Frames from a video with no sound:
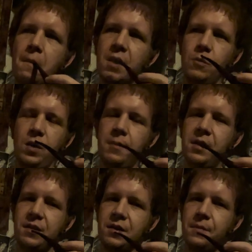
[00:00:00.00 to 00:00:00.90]
When I'm
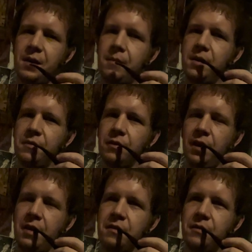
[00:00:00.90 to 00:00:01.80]
into something, I'm in it for
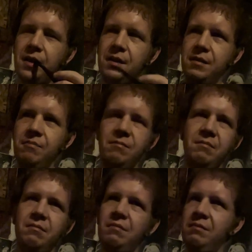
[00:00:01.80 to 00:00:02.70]
life. And
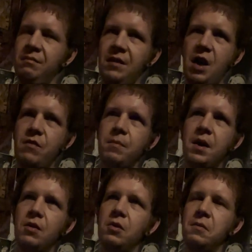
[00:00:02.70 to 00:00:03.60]
heavy
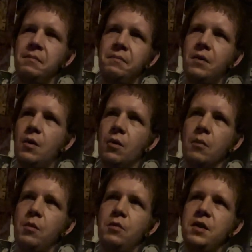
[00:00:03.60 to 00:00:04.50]
metal, horror
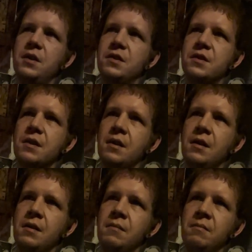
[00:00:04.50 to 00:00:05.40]
movies,
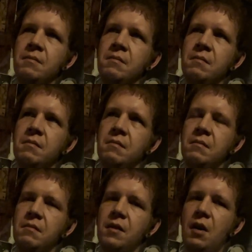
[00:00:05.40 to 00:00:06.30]

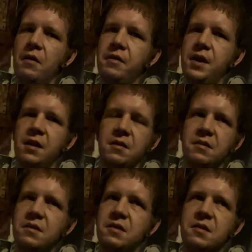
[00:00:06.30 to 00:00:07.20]
all
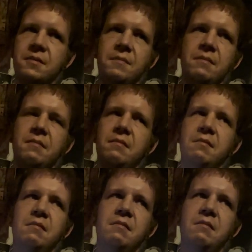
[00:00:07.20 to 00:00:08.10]
things
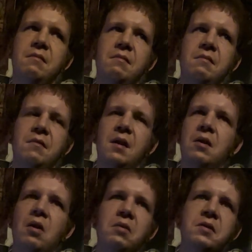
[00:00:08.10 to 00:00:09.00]

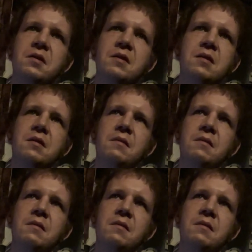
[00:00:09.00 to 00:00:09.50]
occult,